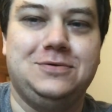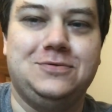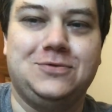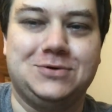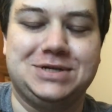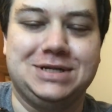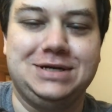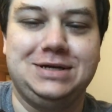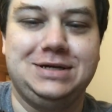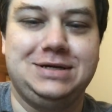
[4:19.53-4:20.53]

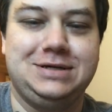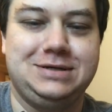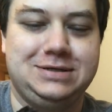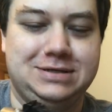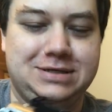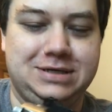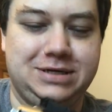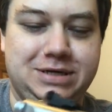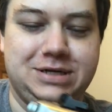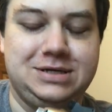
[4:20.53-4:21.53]
Unfortunately,
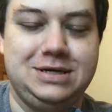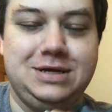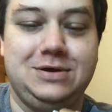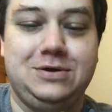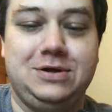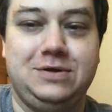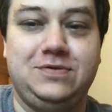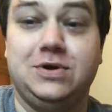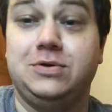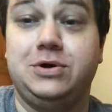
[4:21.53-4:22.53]
yeah. If
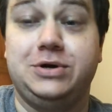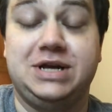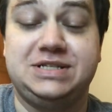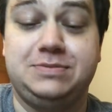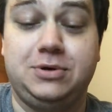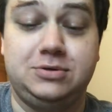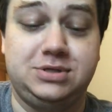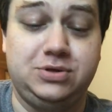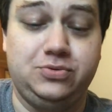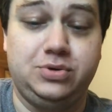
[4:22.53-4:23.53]
you don't know, you're not
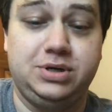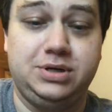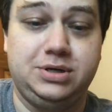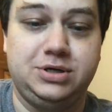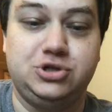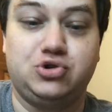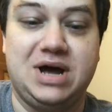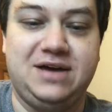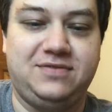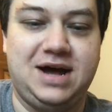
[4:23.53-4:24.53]
supposed to
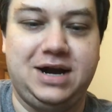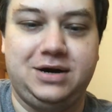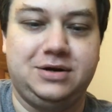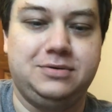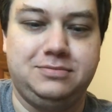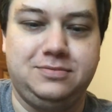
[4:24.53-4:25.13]
dry fire